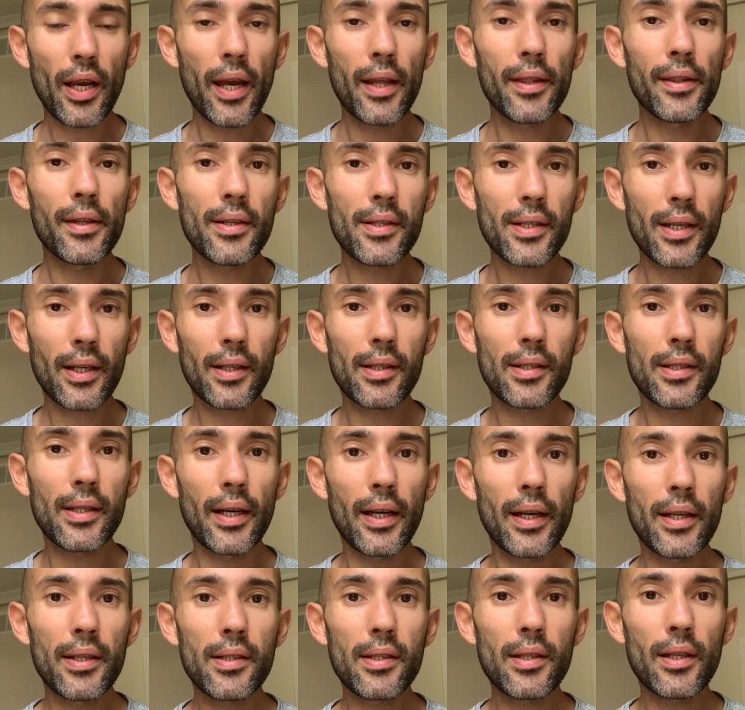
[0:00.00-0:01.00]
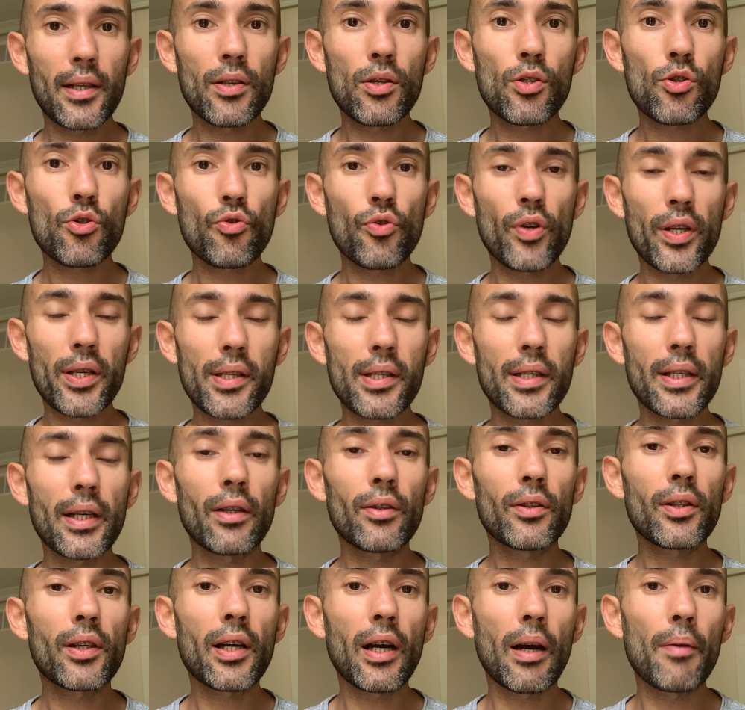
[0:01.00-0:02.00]
and this anxiety and stressing
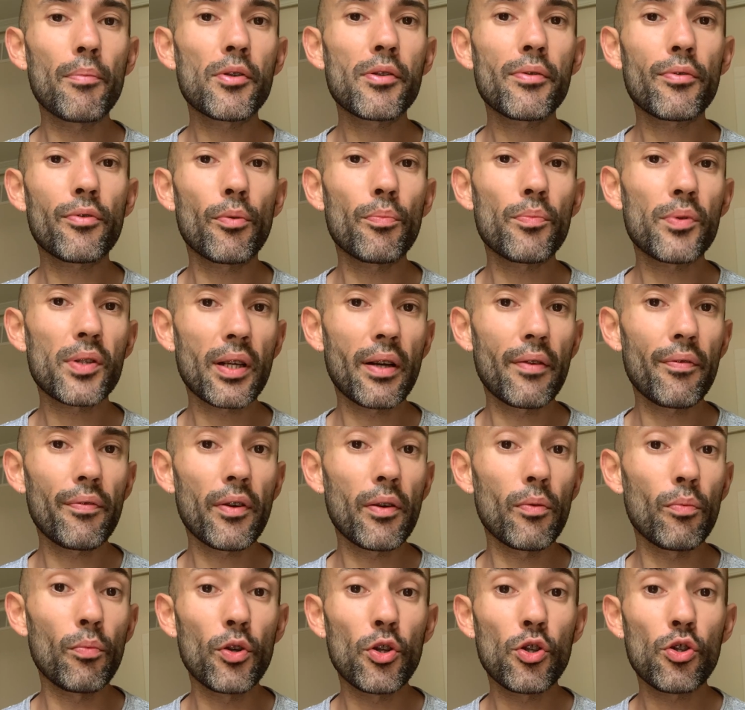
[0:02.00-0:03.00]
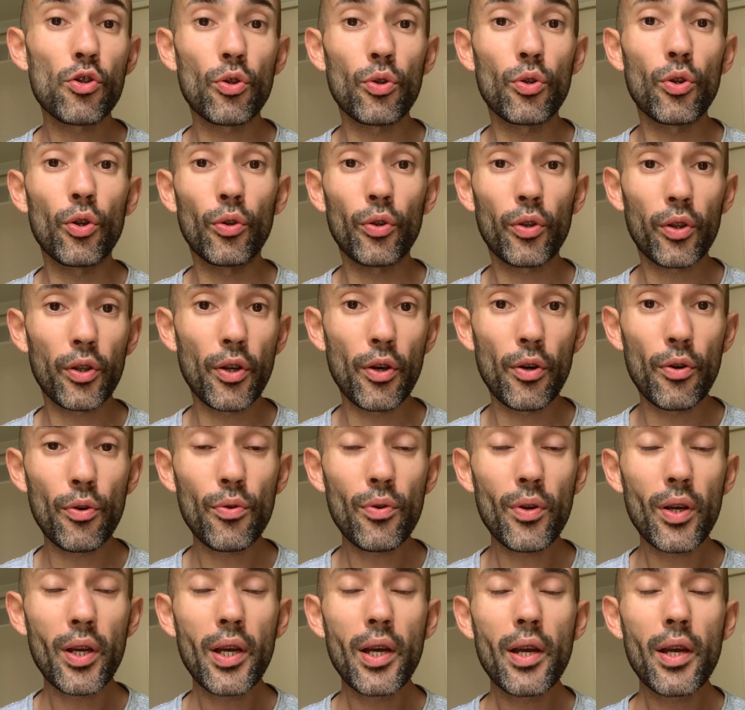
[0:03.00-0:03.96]
out comes from something which you don't know.